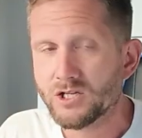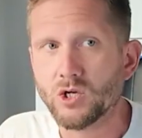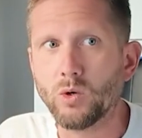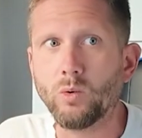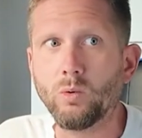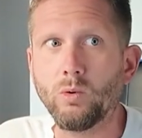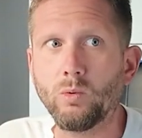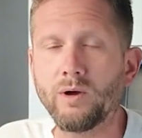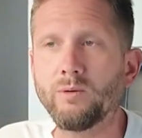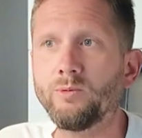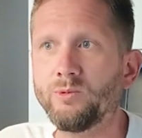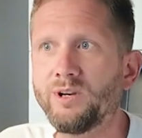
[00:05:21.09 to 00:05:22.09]
So
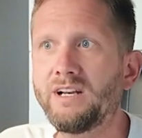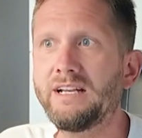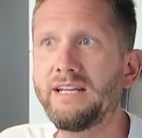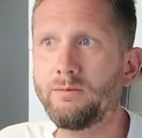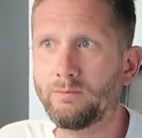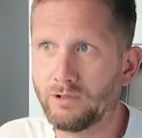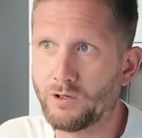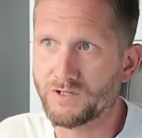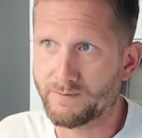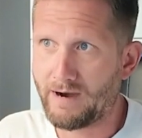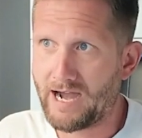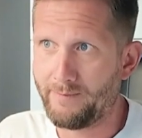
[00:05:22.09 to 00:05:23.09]
what really
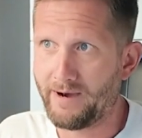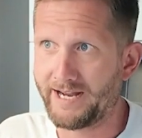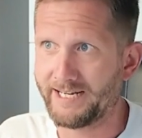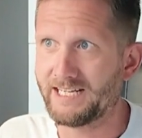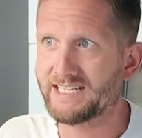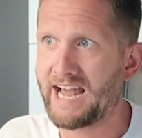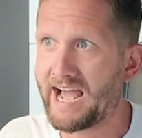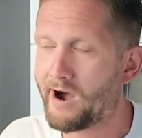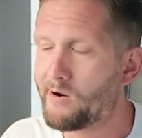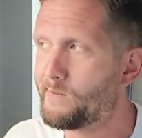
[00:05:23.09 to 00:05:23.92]
blows my mind is how